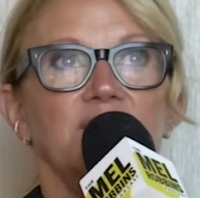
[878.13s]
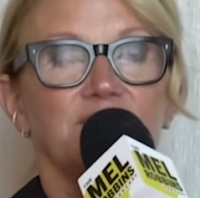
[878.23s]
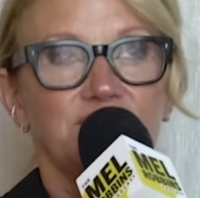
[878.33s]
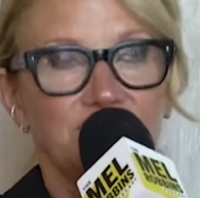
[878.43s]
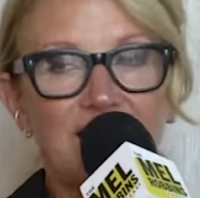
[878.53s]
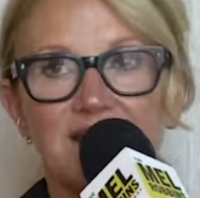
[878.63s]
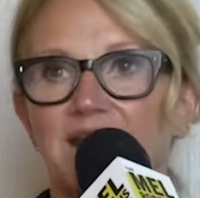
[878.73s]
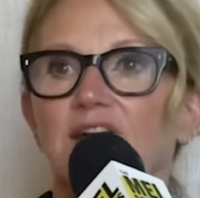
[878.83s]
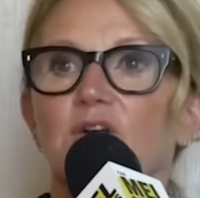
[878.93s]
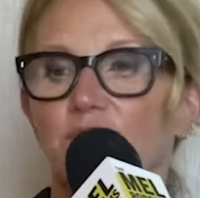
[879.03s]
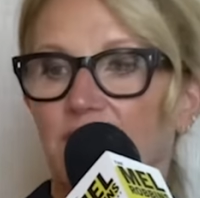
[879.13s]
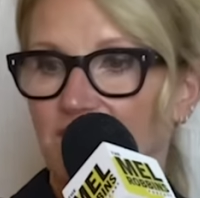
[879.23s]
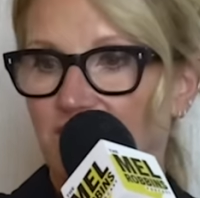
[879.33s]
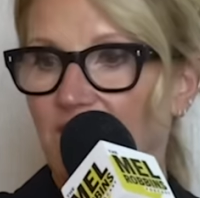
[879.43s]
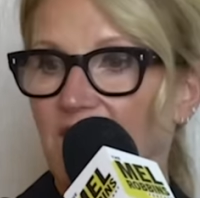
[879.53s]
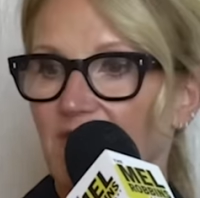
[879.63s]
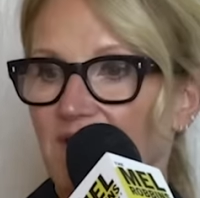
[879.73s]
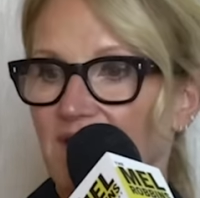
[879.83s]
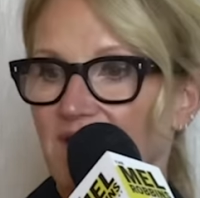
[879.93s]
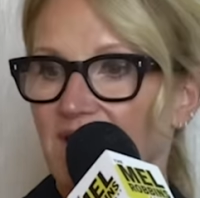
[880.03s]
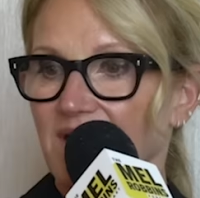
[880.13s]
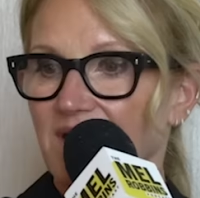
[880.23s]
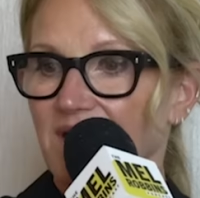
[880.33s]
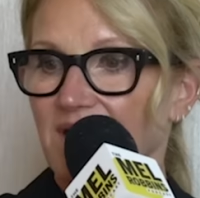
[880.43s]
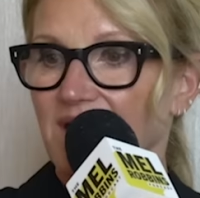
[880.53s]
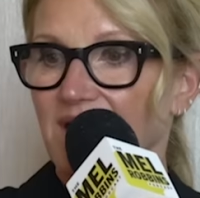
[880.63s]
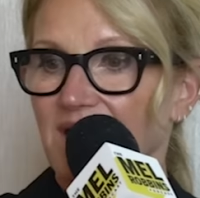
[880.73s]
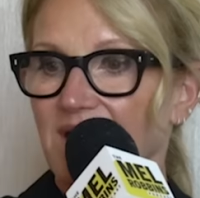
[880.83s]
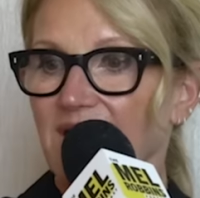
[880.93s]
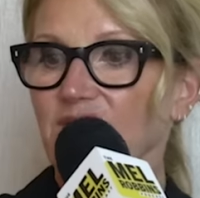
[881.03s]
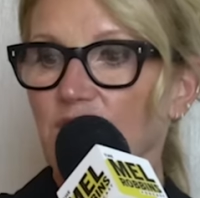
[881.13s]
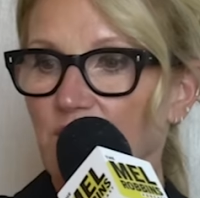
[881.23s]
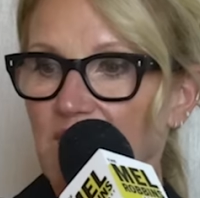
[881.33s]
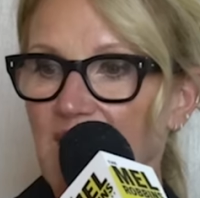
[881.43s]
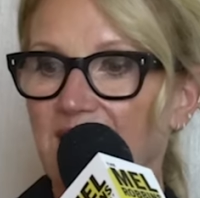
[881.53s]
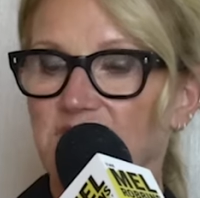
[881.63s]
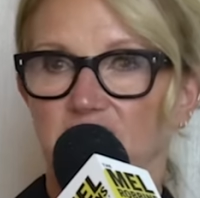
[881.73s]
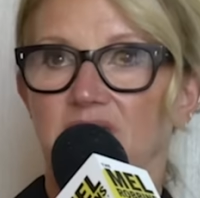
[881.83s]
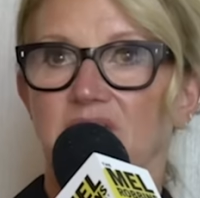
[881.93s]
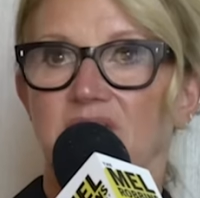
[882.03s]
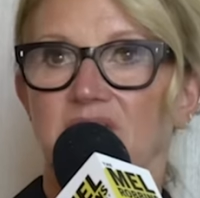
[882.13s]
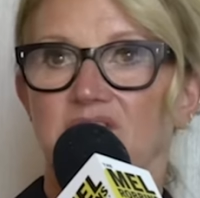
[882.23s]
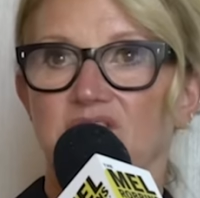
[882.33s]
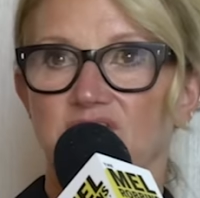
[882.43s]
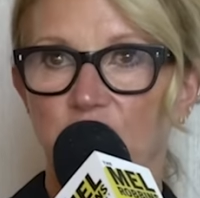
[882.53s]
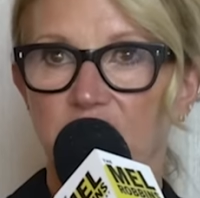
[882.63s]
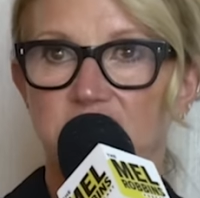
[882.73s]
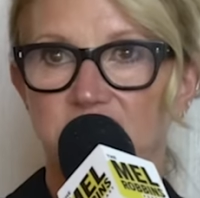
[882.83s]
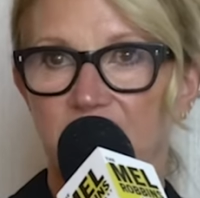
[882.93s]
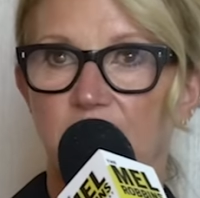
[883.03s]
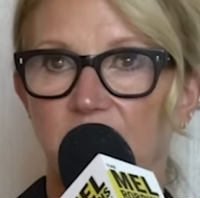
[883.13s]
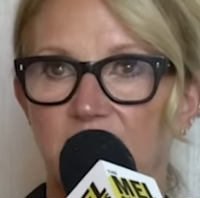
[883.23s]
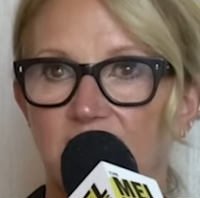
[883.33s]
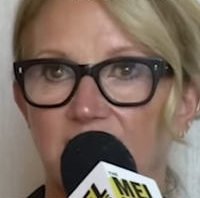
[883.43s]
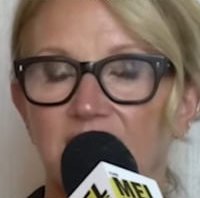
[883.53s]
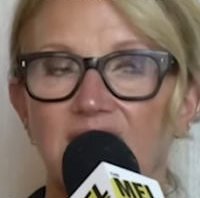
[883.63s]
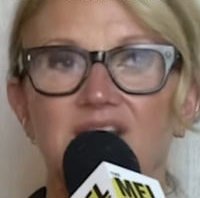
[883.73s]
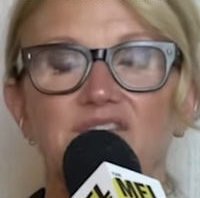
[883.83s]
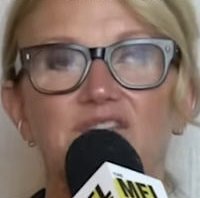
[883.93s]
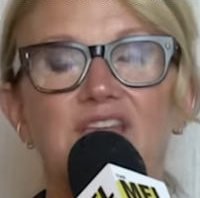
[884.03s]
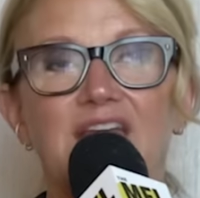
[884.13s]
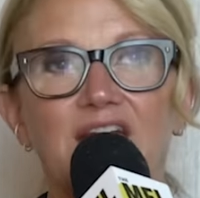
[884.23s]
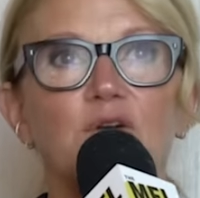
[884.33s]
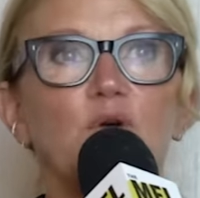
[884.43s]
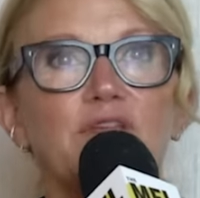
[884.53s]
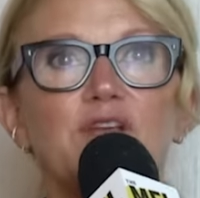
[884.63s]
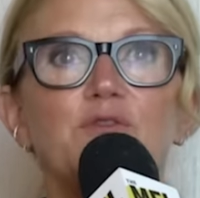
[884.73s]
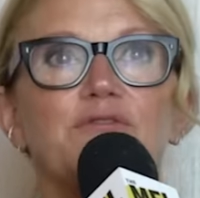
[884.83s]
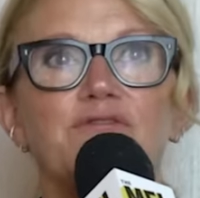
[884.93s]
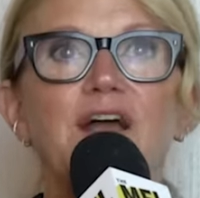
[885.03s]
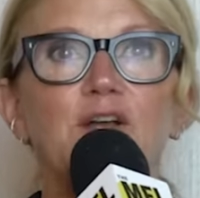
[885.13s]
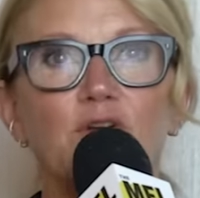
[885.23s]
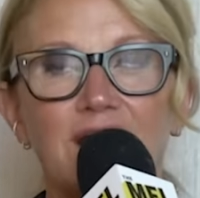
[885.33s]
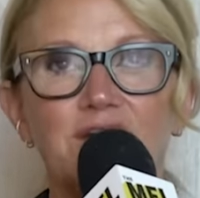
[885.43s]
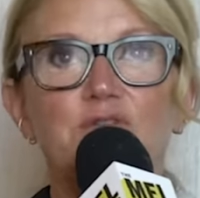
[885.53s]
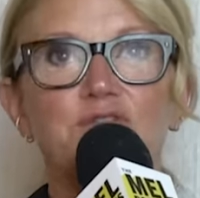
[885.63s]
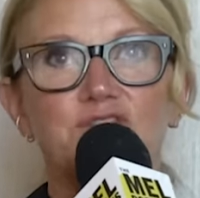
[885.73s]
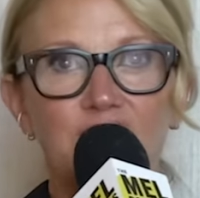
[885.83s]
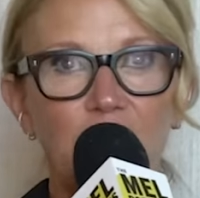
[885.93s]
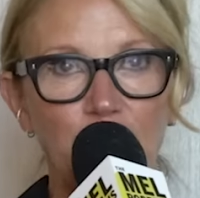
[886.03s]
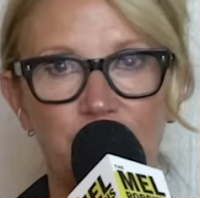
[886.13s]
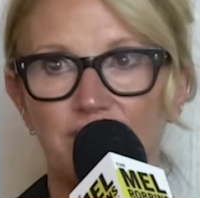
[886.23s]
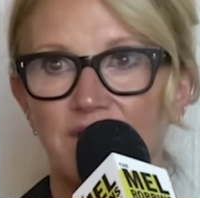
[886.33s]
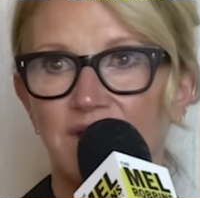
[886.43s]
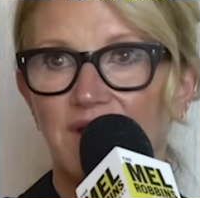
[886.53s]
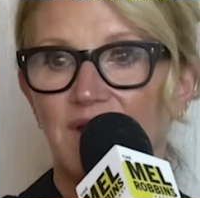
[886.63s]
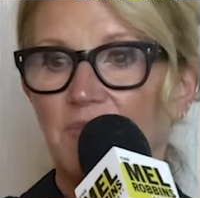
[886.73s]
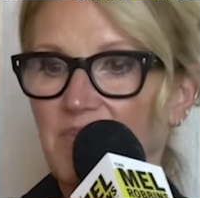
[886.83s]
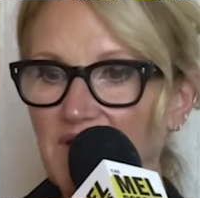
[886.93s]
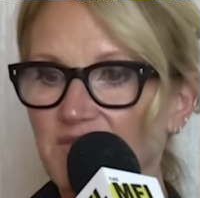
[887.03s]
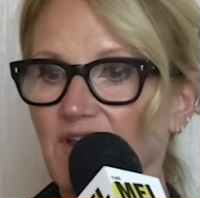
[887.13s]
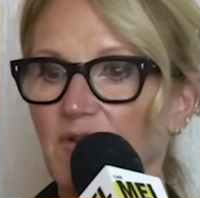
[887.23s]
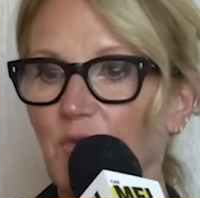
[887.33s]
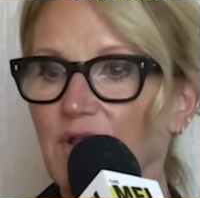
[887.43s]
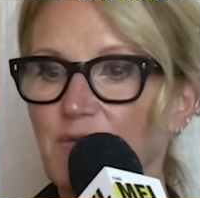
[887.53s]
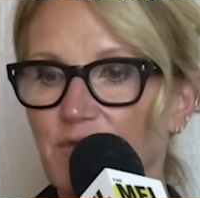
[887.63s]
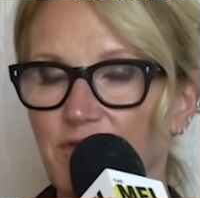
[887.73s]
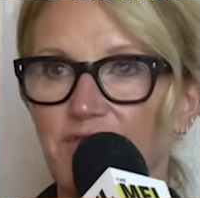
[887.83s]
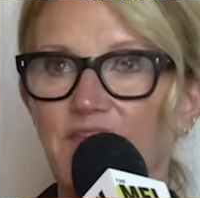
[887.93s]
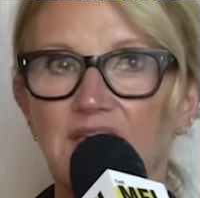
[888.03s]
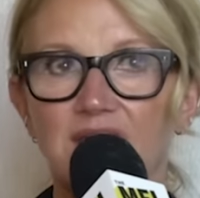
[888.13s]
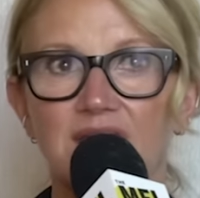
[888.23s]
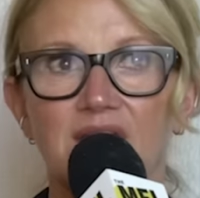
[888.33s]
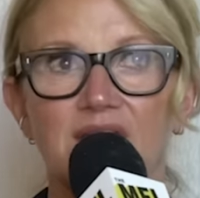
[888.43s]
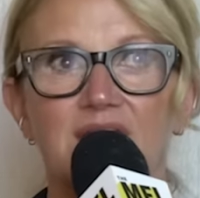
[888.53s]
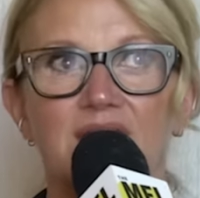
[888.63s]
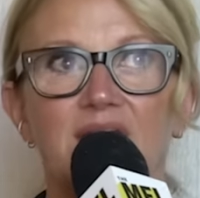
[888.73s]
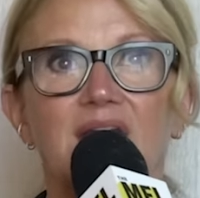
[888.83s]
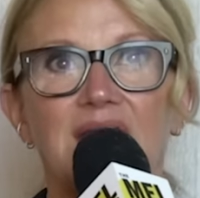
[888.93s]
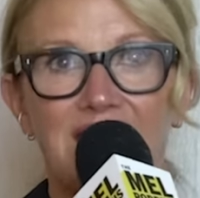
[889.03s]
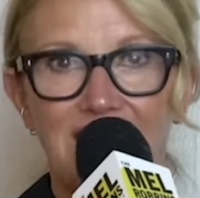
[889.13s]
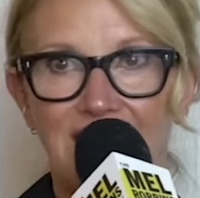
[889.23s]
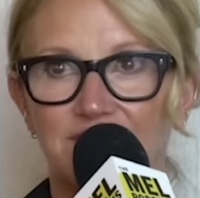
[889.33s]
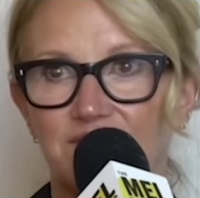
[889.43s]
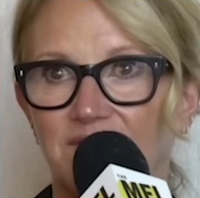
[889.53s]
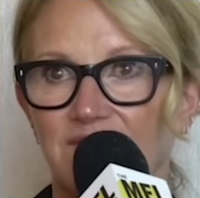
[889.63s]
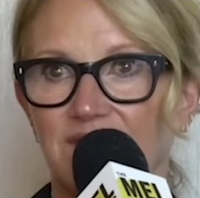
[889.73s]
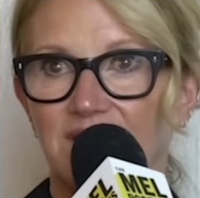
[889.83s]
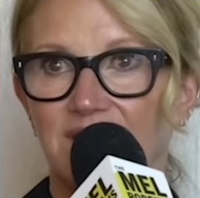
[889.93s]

The second arrow that gets fired is your reaction to what just happened. It's the arrow that you fire at yourself based on what you think next.